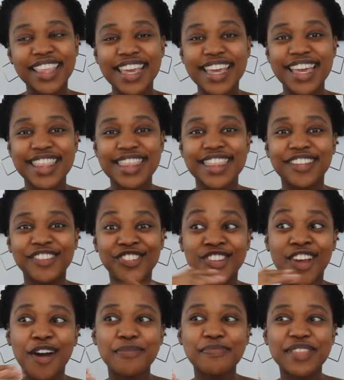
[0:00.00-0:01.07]
they get the
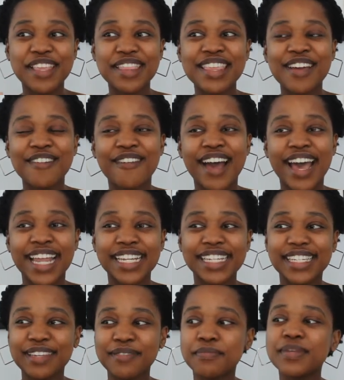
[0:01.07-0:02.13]
job that they
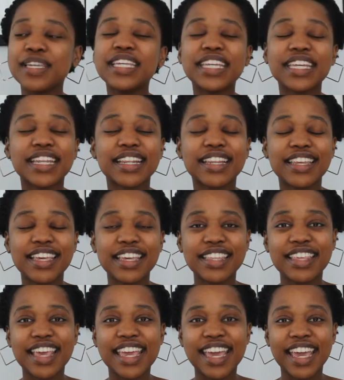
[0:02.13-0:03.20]
want immediately.
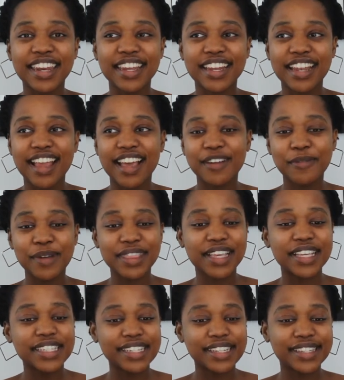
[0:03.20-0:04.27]
They get it like when
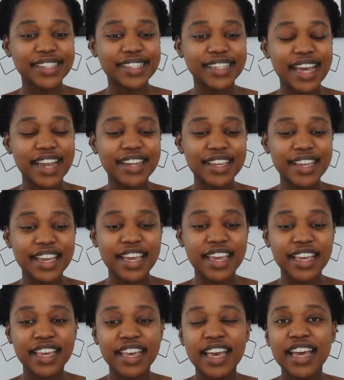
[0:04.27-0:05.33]
they're still
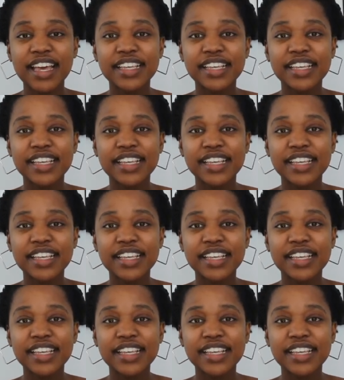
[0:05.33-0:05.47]
studying.